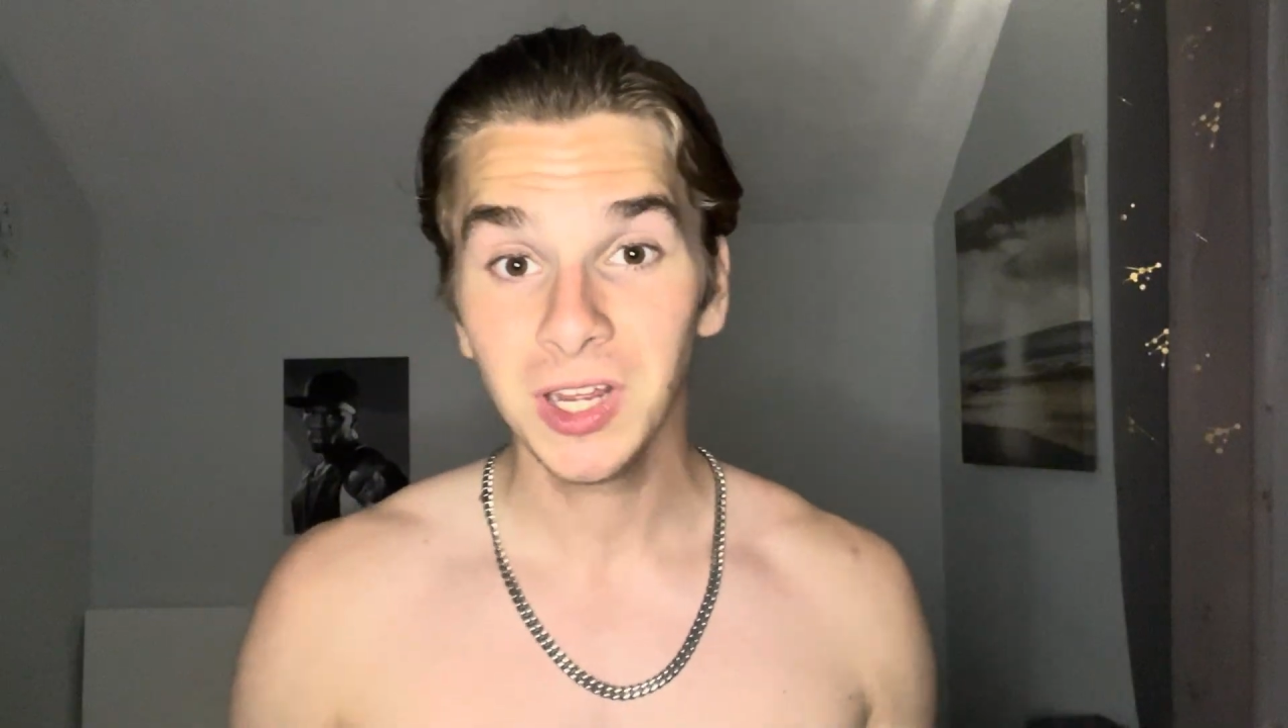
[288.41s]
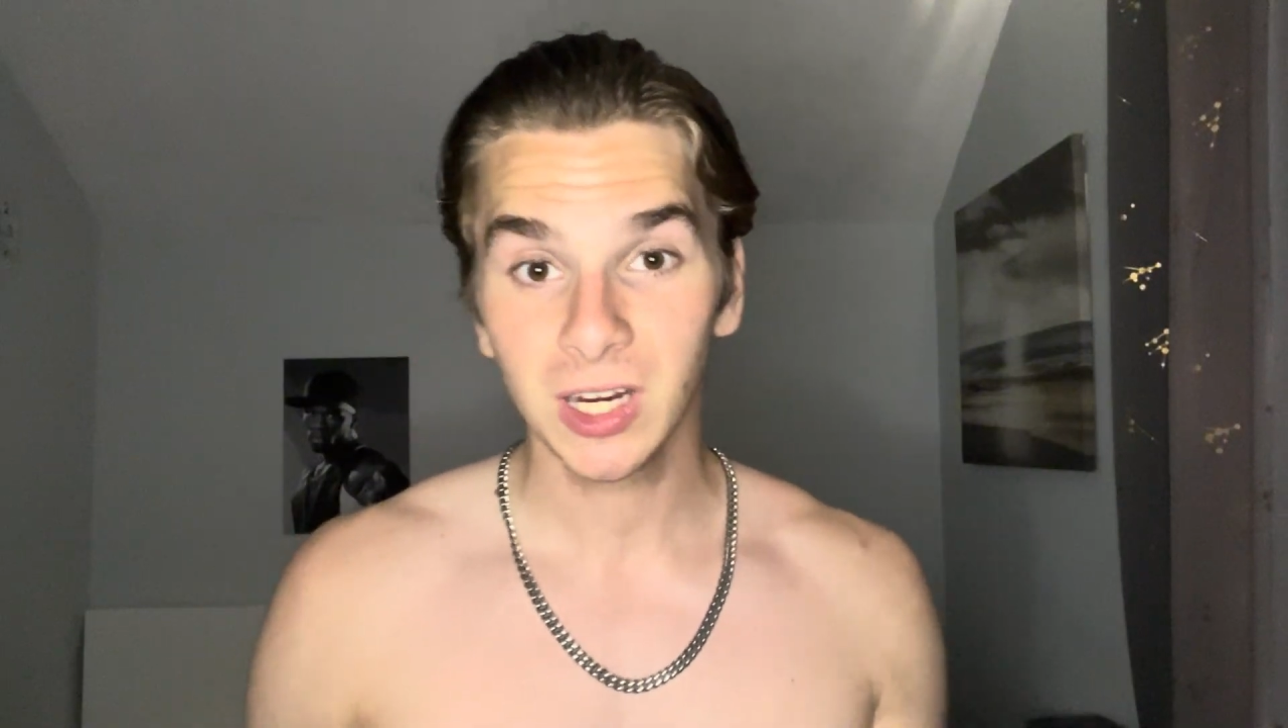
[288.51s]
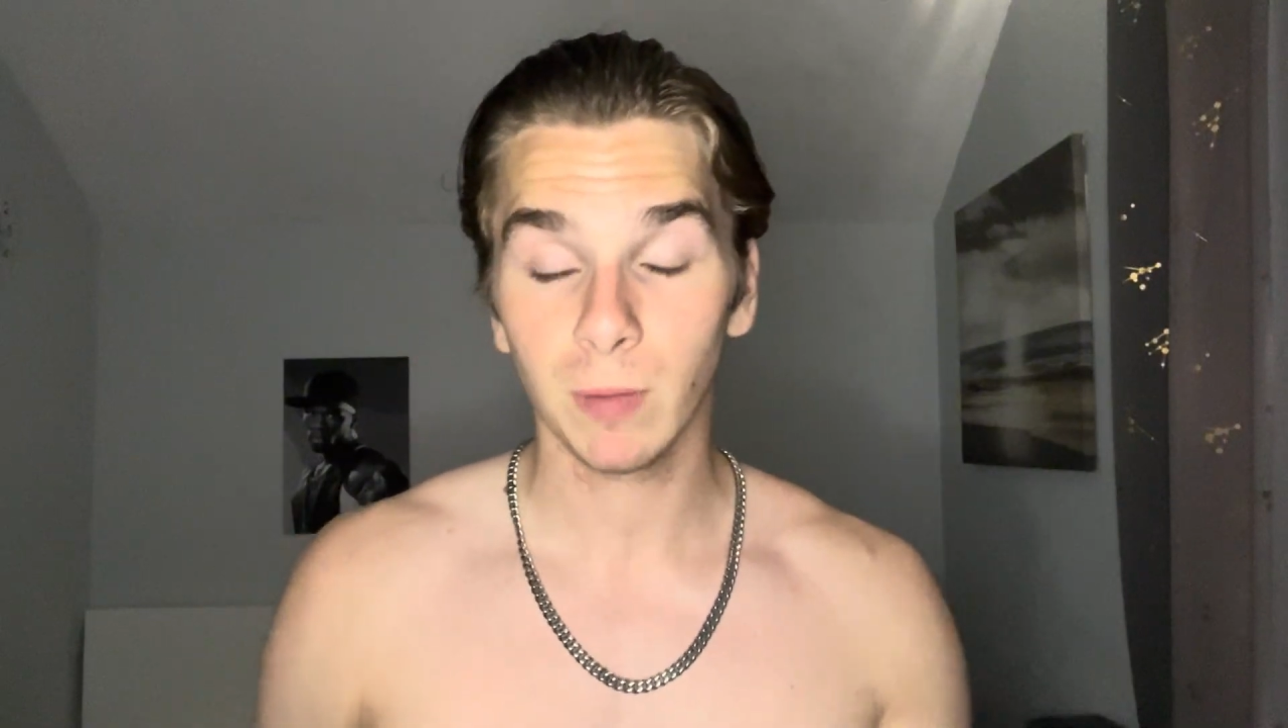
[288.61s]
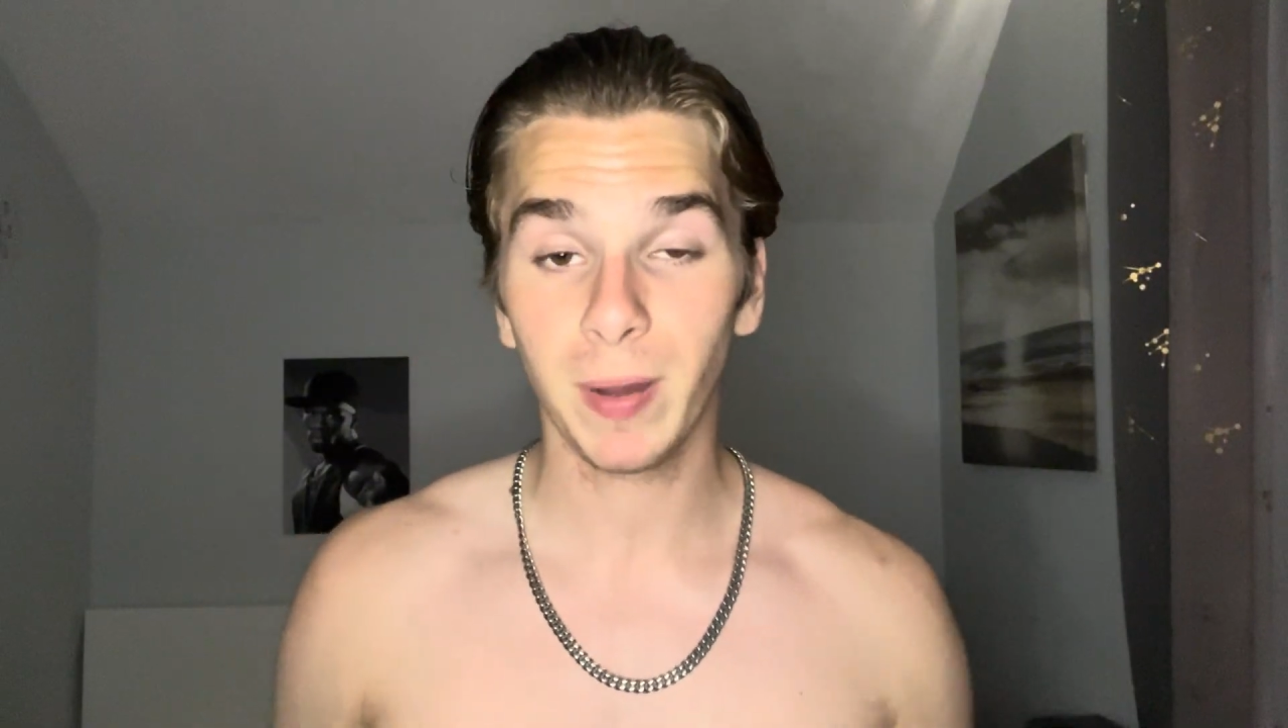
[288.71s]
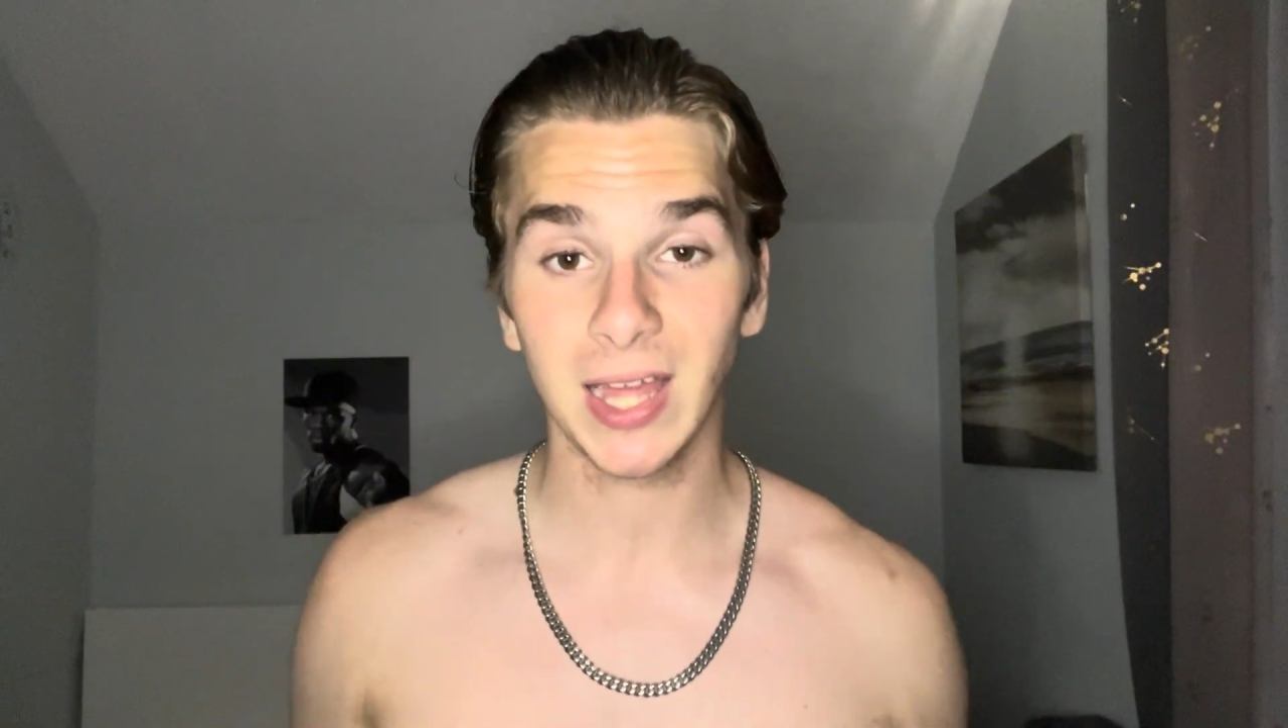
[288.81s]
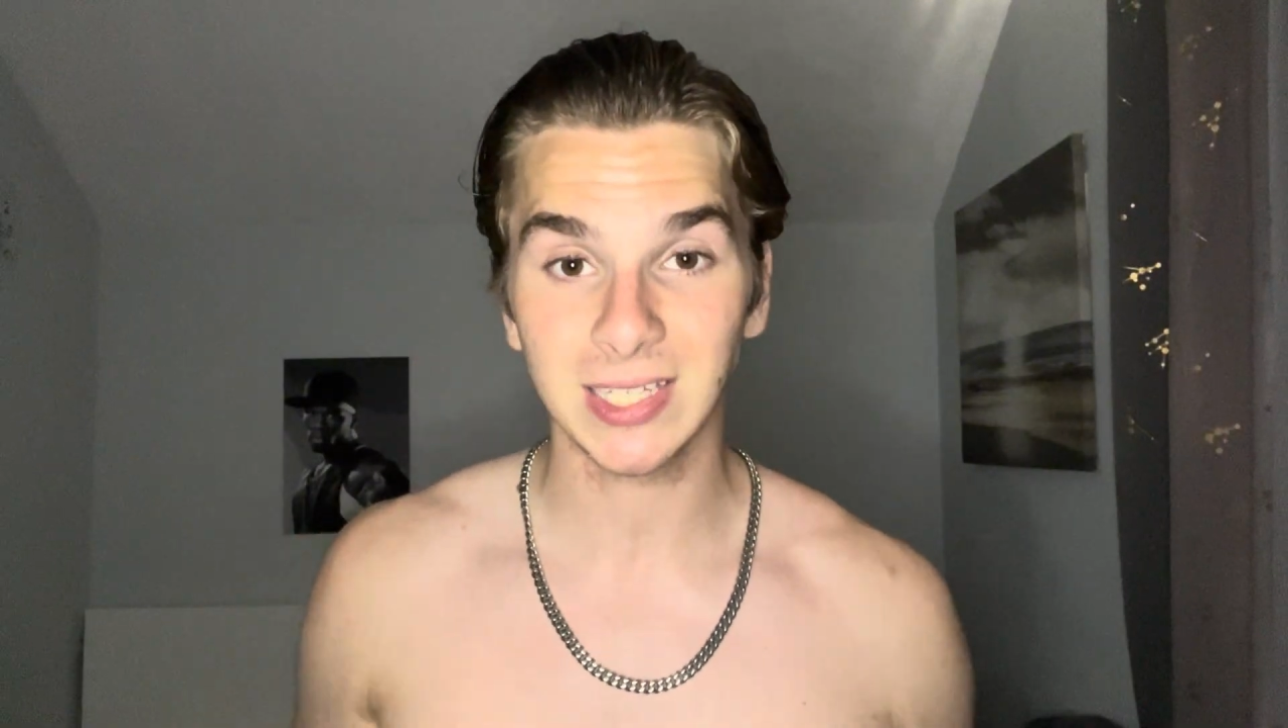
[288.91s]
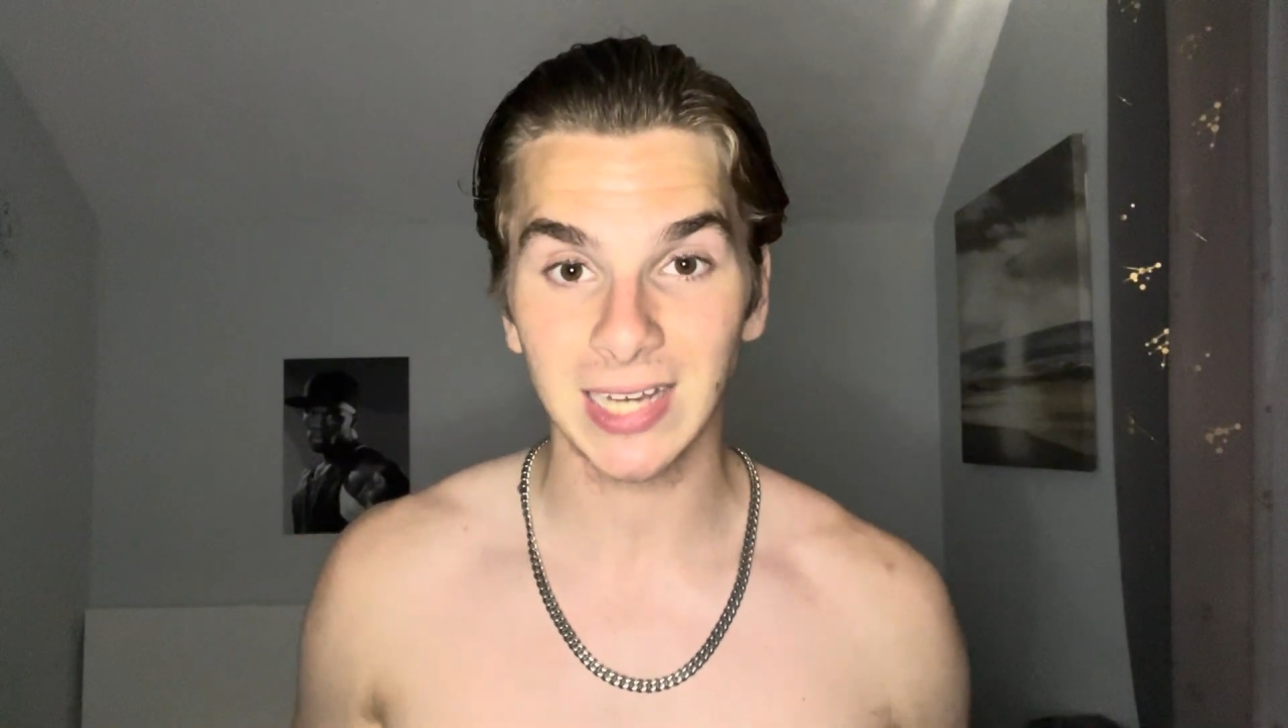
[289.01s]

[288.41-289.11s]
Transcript: compared to